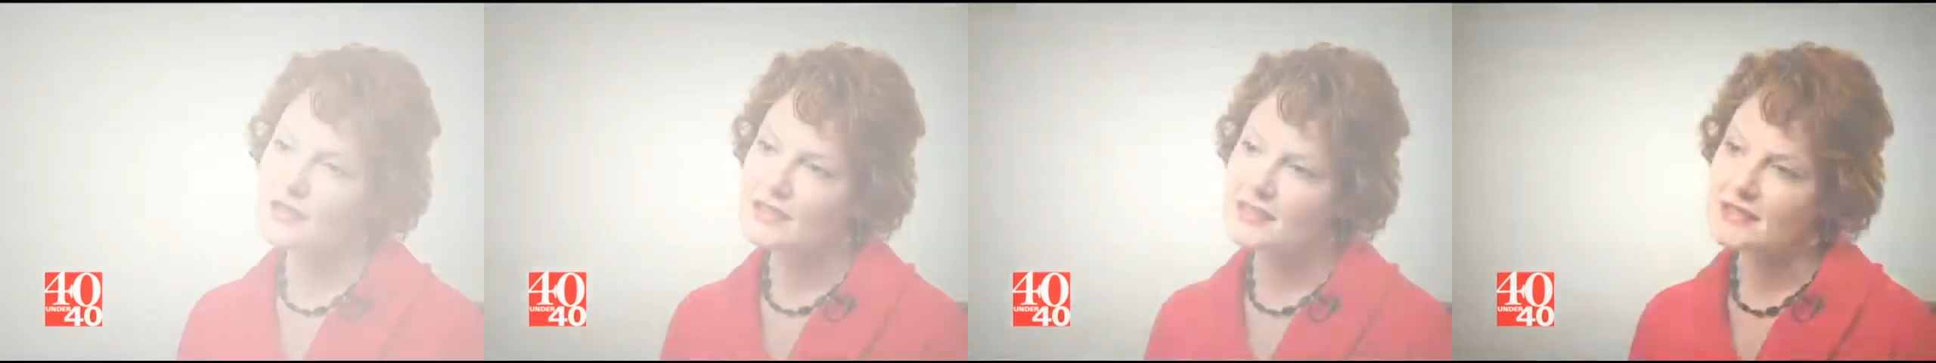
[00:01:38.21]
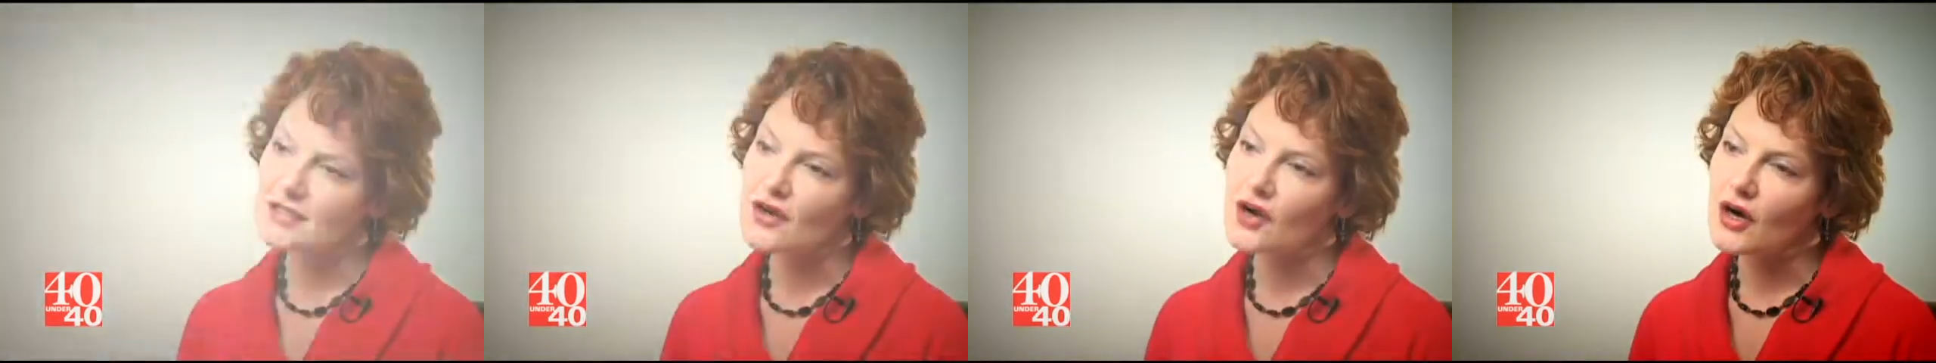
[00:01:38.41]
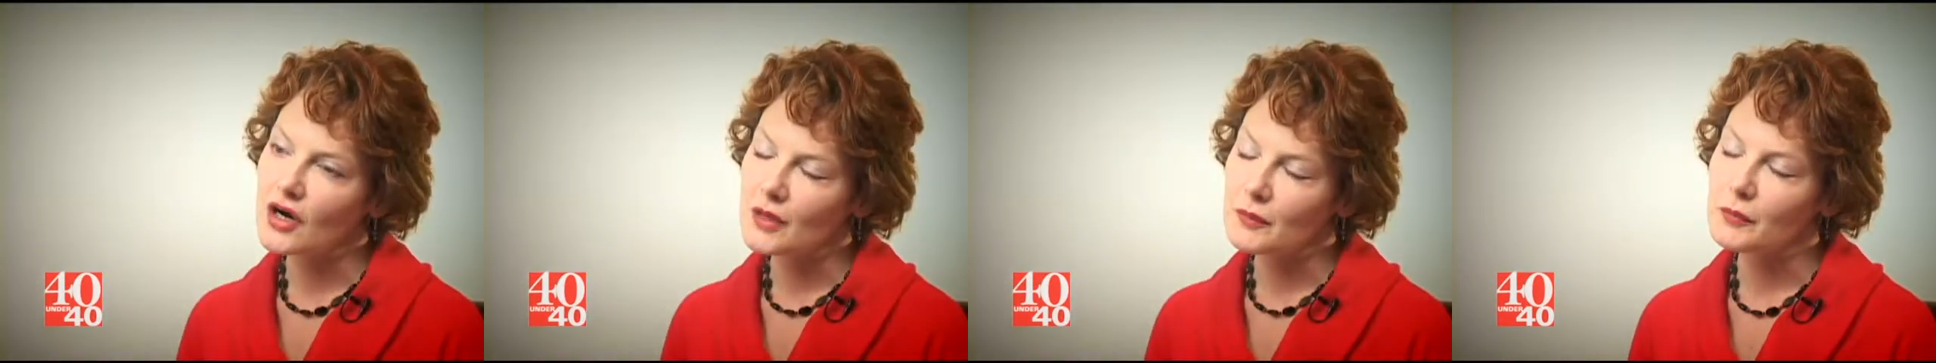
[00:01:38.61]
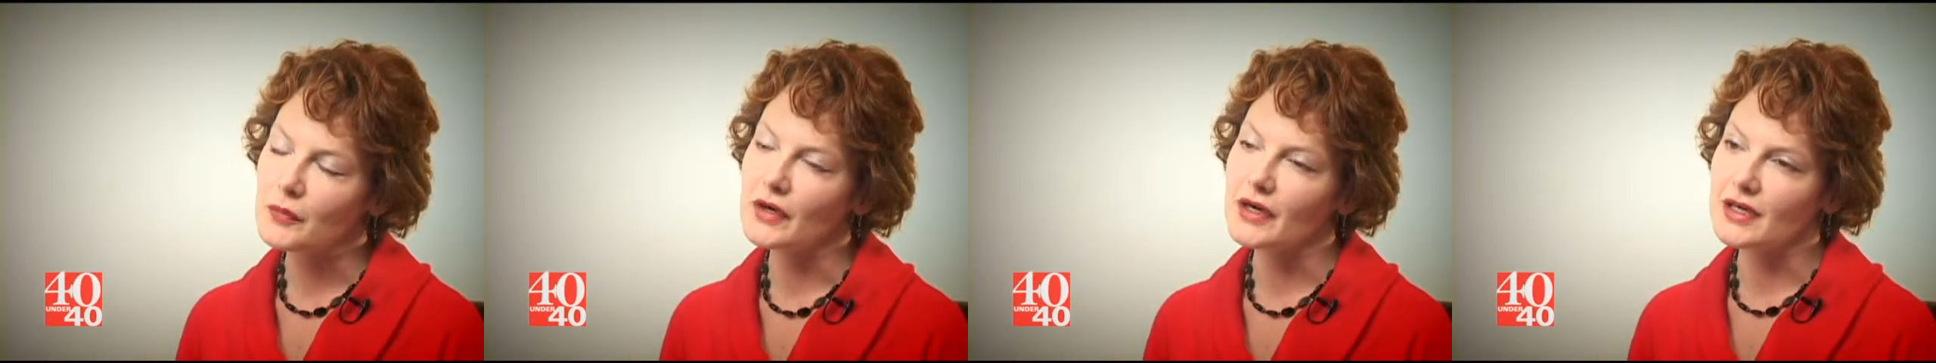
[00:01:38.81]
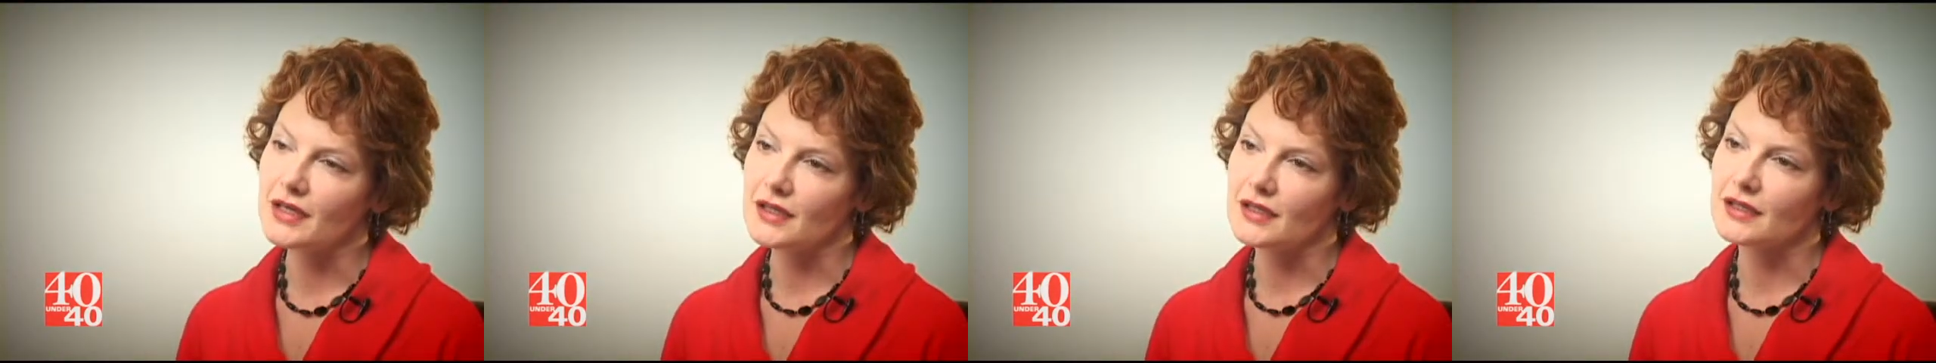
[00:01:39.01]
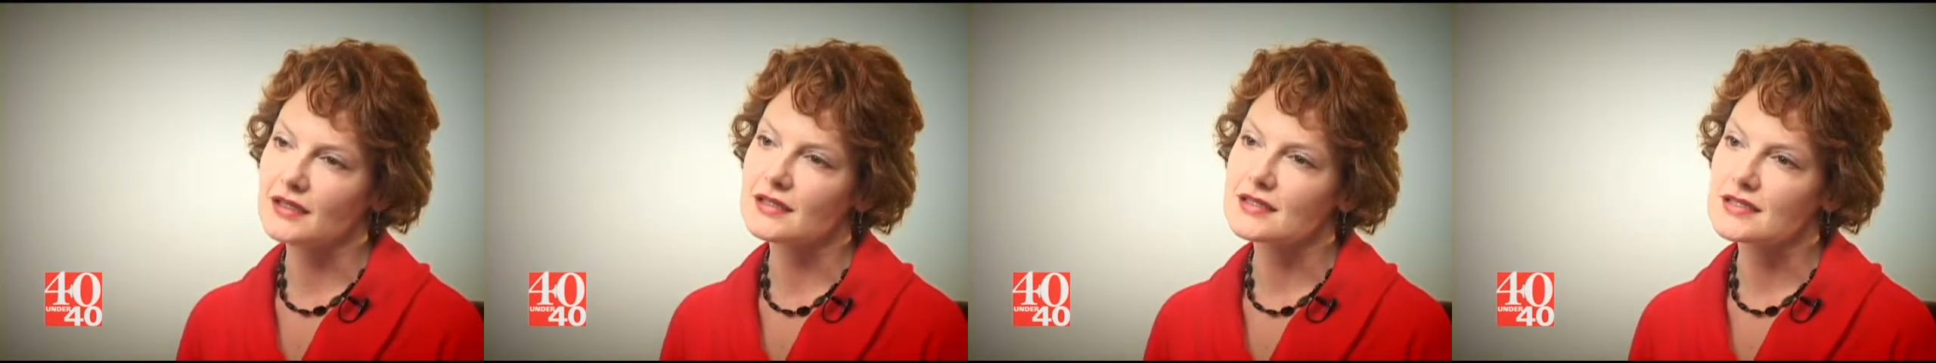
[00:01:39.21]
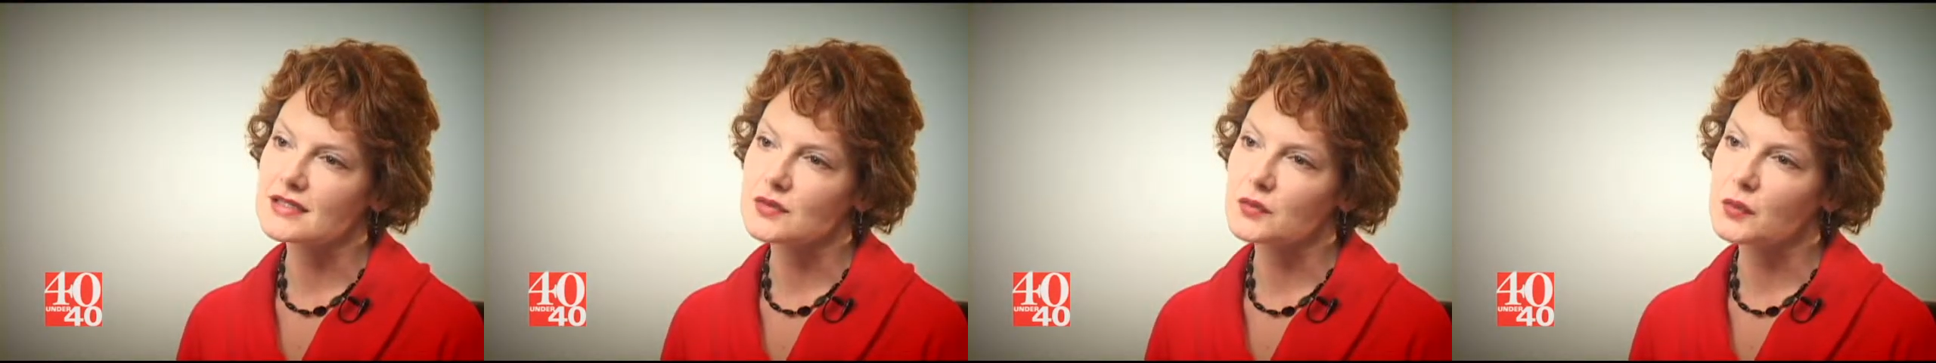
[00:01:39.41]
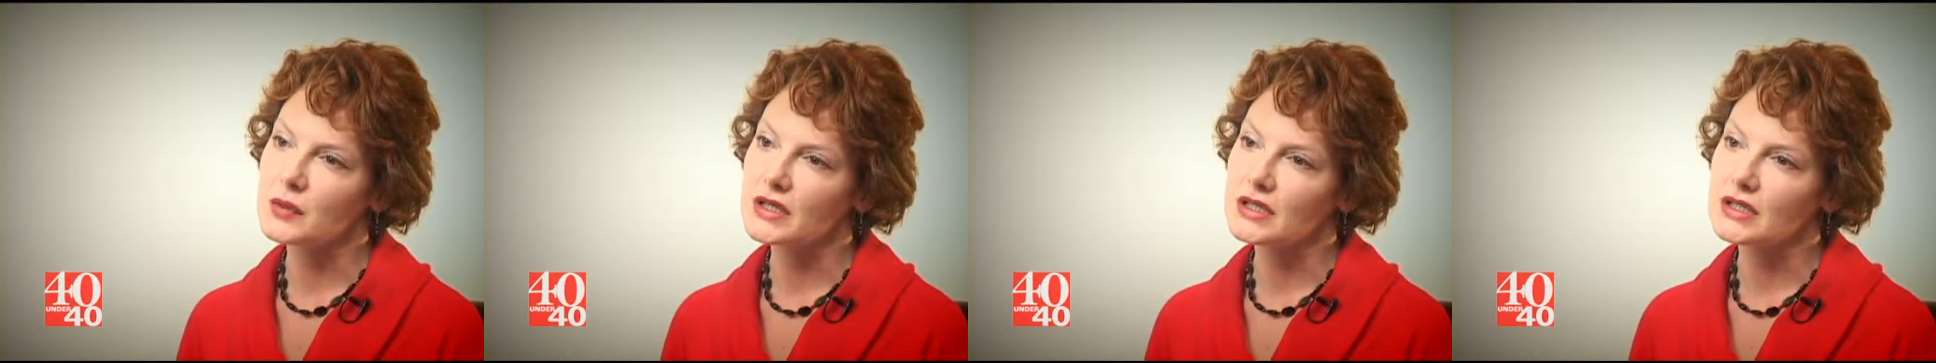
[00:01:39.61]
It's heartbreaking
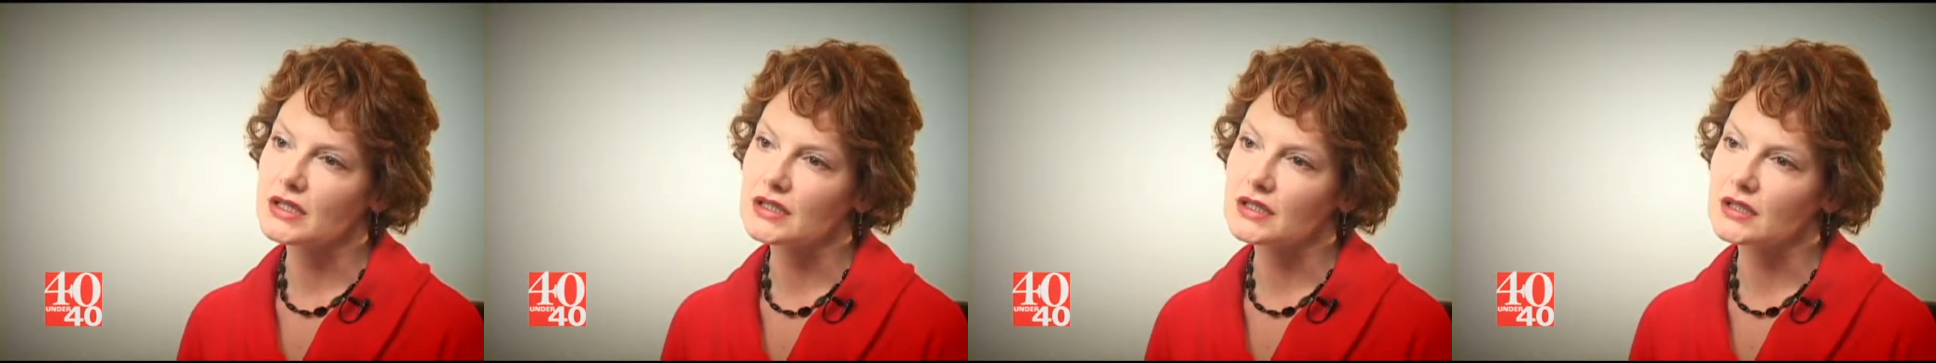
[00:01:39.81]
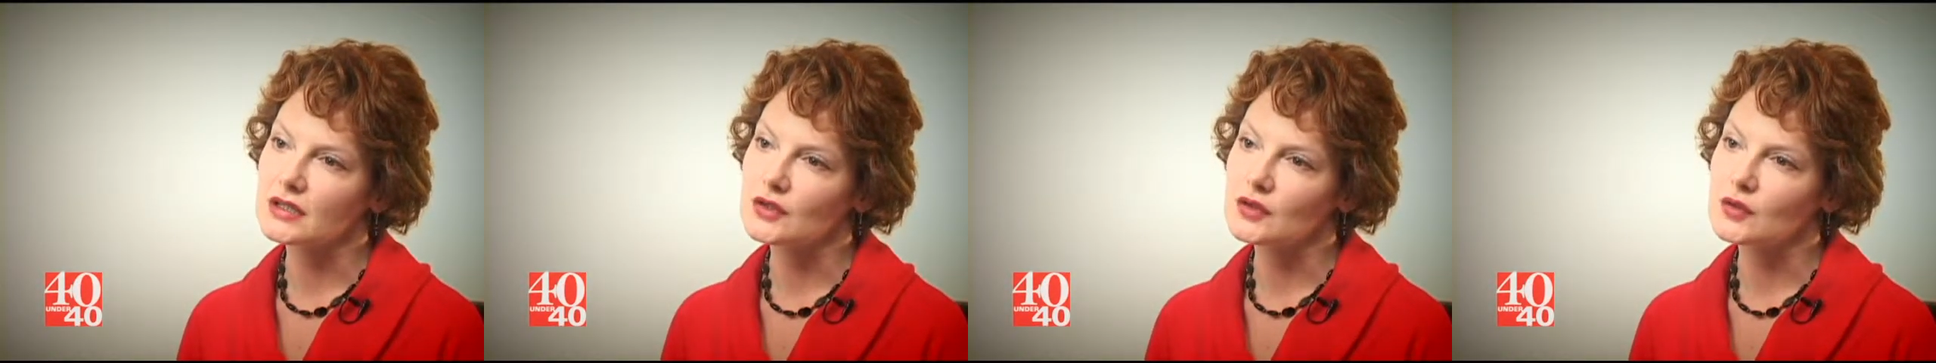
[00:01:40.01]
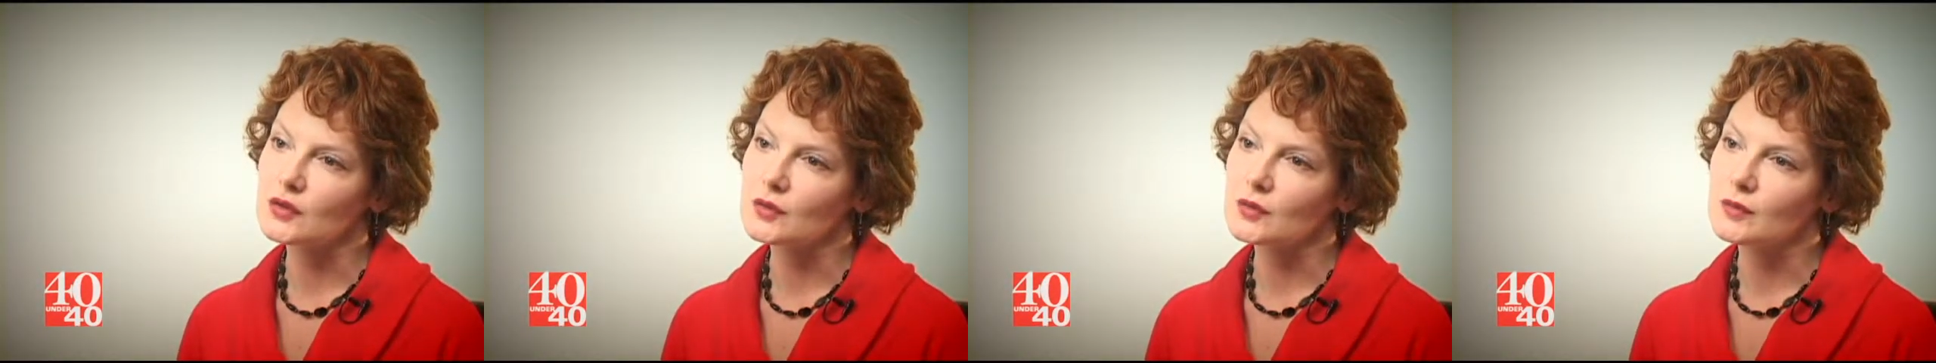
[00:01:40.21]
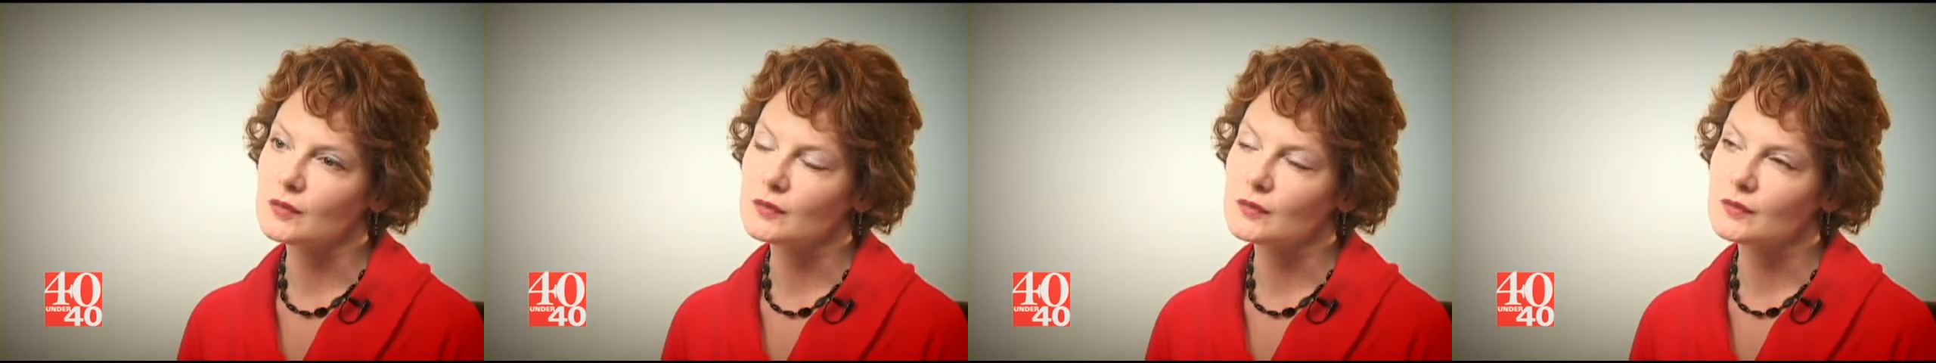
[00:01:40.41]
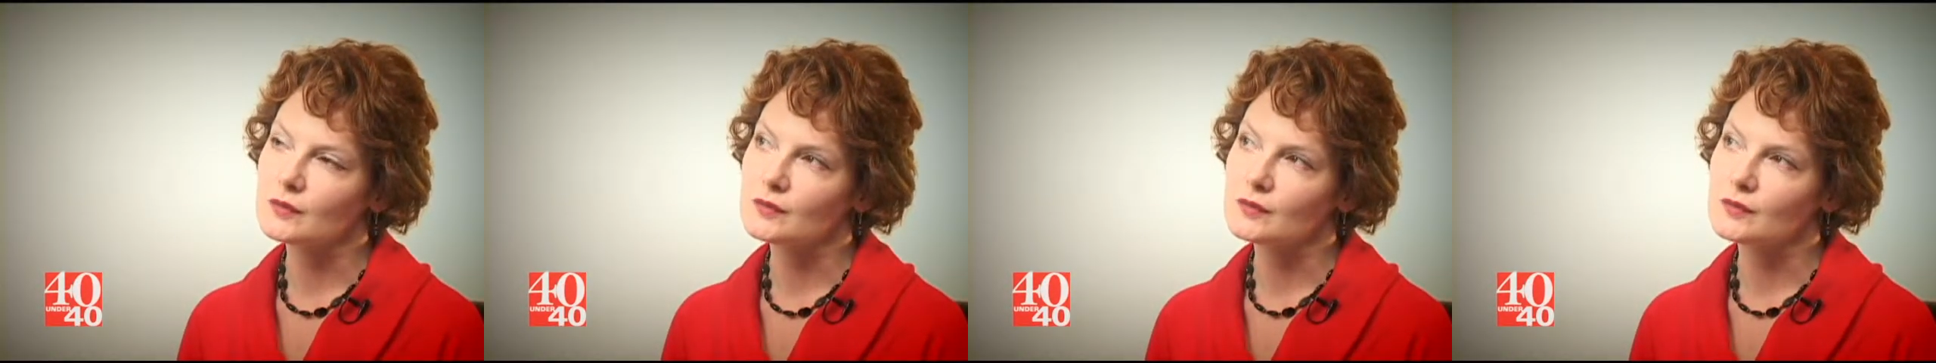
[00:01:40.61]
is when you